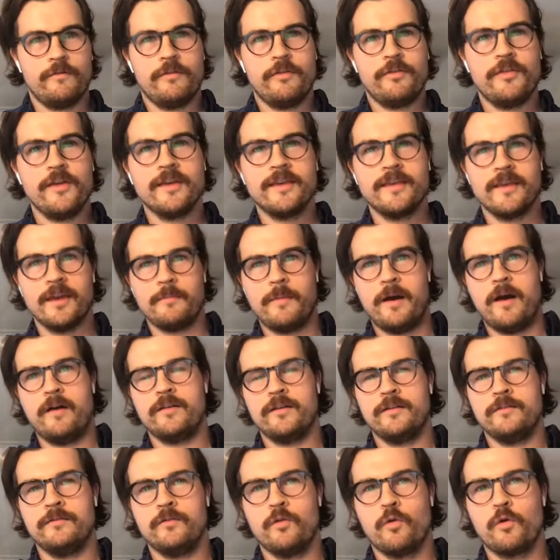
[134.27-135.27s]
thinking about
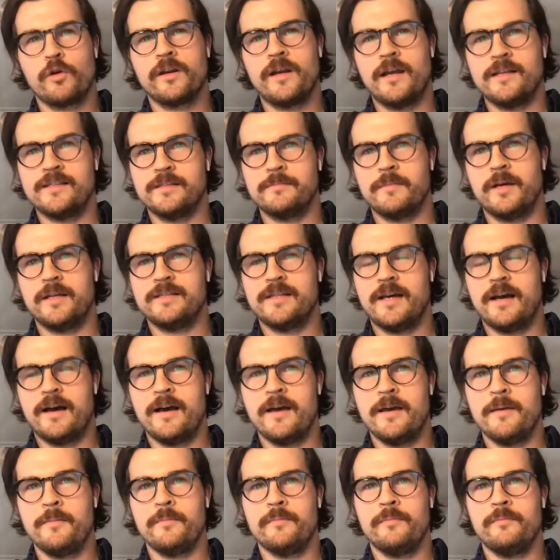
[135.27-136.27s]
and organizing my
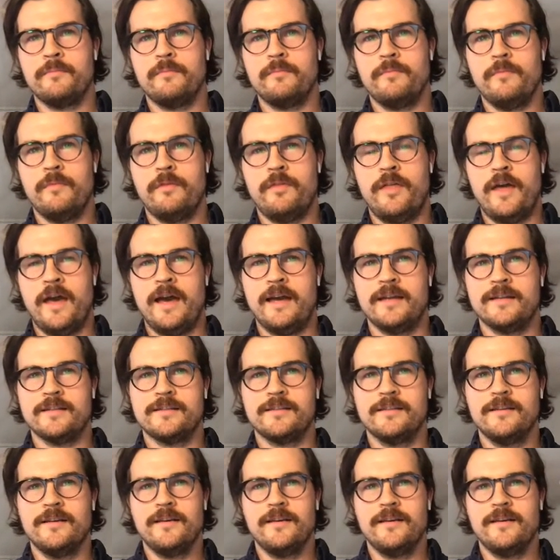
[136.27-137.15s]
time that